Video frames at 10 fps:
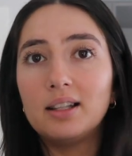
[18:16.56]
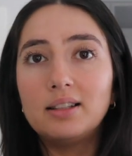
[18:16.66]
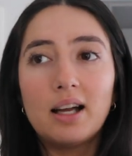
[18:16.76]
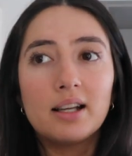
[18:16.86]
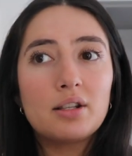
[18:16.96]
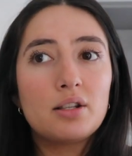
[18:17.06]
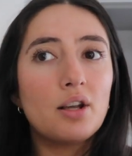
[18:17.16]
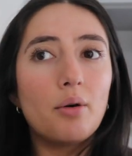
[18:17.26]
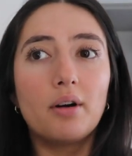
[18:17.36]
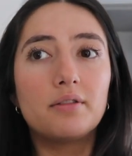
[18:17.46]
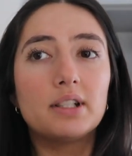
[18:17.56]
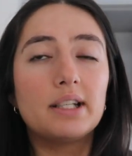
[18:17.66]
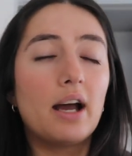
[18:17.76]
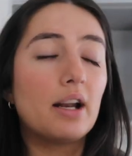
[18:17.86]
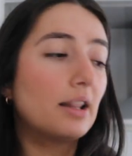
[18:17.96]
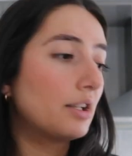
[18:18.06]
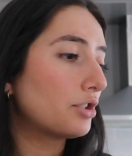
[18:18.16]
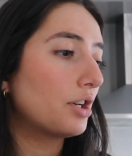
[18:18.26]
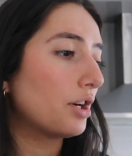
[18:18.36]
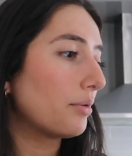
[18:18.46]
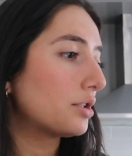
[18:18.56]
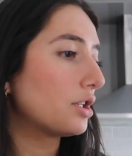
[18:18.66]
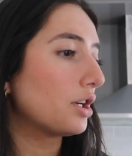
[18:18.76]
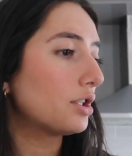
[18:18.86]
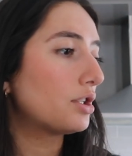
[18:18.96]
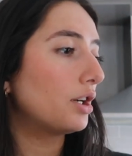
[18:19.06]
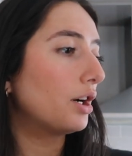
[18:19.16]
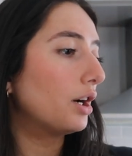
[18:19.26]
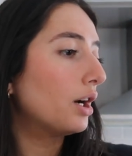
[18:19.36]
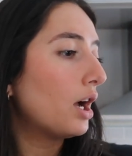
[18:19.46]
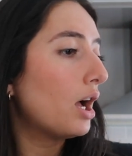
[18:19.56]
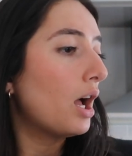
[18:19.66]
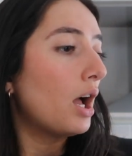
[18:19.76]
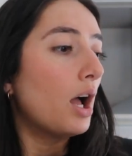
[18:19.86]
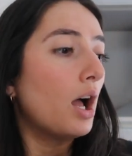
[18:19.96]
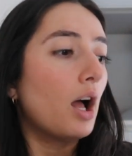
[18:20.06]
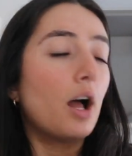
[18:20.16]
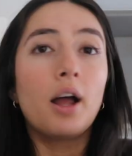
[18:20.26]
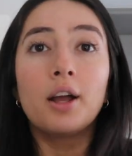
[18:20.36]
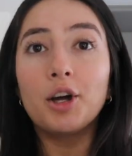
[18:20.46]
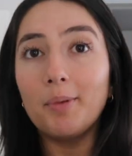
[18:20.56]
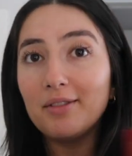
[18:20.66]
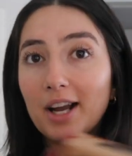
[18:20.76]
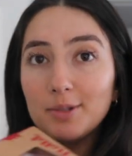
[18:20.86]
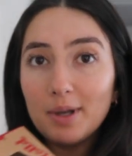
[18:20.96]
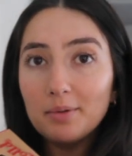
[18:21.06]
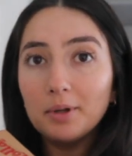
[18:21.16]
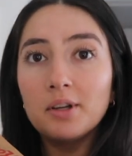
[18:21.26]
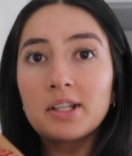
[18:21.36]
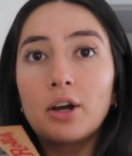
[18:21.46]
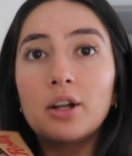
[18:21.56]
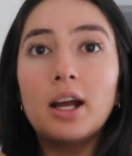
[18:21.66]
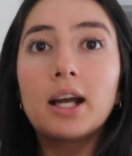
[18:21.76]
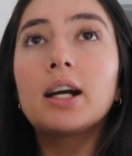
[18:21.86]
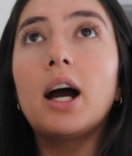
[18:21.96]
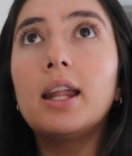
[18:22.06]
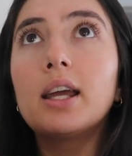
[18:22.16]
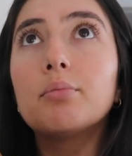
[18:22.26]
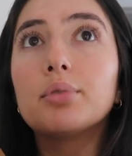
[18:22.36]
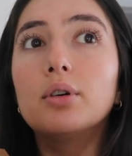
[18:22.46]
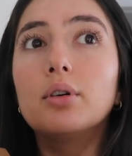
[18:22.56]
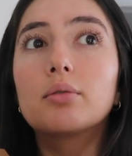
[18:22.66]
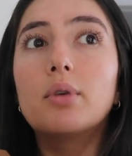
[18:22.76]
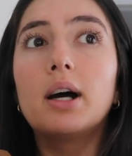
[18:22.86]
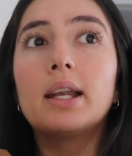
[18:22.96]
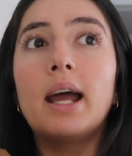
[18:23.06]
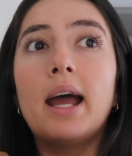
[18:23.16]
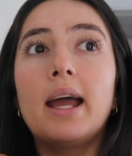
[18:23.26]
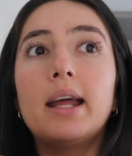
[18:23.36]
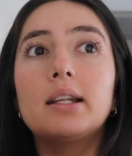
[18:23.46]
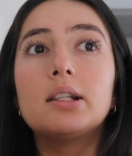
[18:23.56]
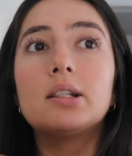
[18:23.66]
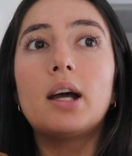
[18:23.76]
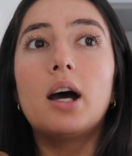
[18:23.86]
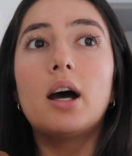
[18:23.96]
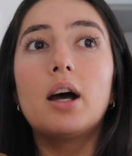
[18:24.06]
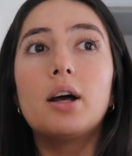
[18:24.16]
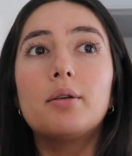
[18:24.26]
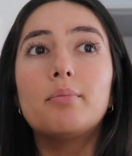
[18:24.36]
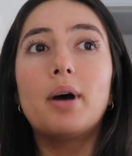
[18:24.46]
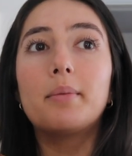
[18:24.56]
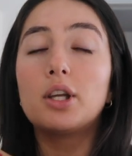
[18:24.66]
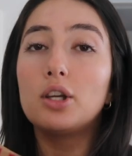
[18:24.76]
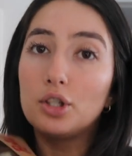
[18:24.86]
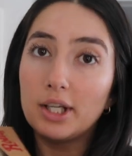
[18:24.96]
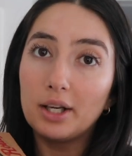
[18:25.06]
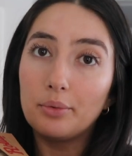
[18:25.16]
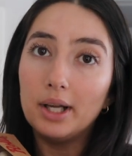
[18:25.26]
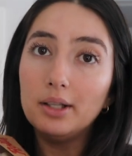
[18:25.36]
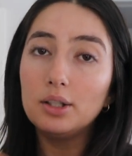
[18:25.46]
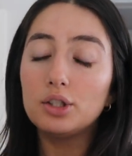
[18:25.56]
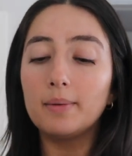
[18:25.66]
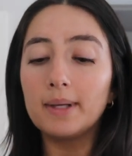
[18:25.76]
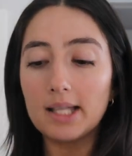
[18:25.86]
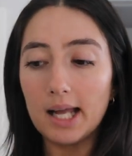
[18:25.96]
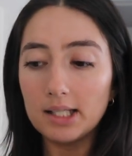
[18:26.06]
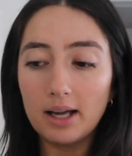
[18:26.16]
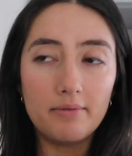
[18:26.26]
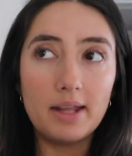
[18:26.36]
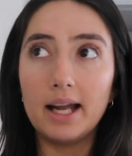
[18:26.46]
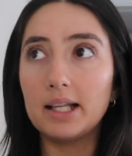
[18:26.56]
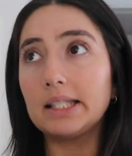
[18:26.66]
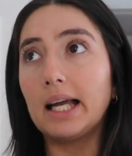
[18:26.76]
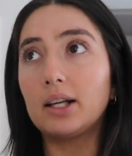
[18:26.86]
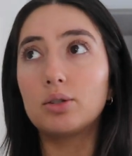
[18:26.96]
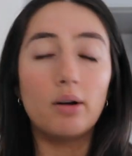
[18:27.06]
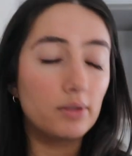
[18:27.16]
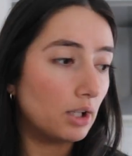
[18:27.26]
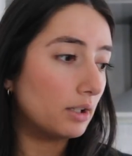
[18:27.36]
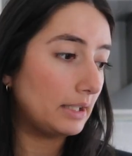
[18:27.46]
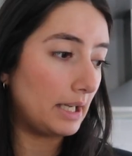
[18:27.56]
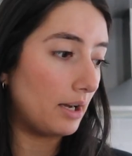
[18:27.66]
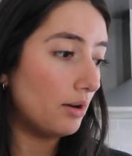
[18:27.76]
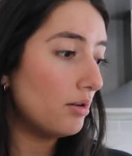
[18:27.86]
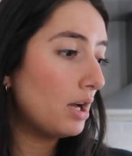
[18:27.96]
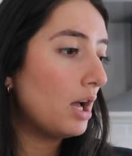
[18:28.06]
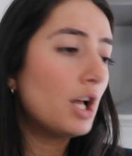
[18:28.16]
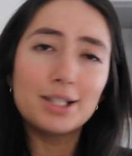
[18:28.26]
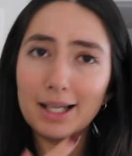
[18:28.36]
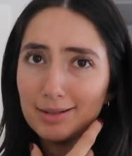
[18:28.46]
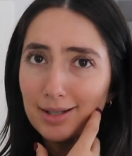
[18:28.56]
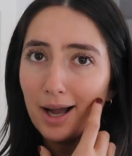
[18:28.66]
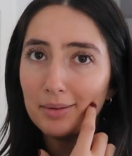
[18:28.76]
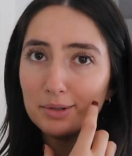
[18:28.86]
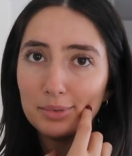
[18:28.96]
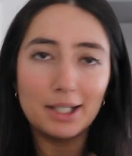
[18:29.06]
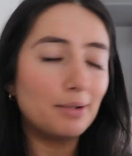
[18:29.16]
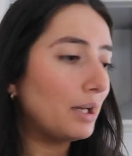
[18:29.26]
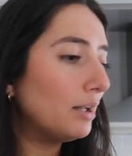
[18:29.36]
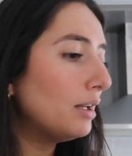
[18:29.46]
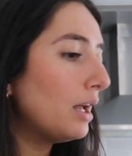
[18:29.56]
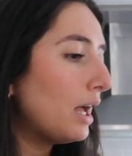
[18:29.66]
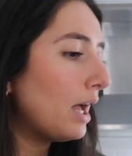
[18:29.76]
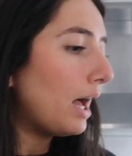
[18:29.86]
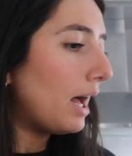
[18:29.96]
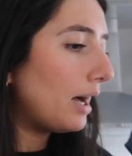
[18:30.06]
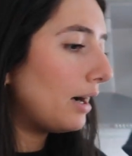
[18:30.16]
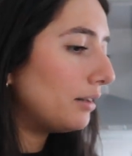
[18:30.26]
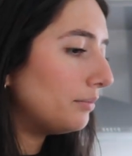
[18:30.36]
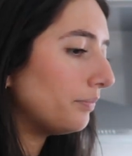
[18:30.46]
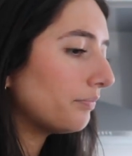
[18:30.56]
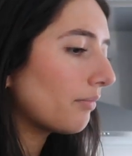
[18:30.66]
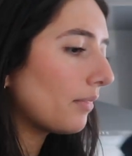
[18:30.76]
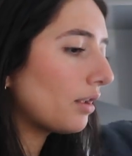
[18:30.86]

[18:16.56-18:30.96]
like so often now and I literally don't know what to do. So got my rice paper rolls. I got a garlic and prawn one and a barbecue chicken one. So I'm excited to have that. It's like 12 o'clock now. It's kind of timed it pretty well. Um,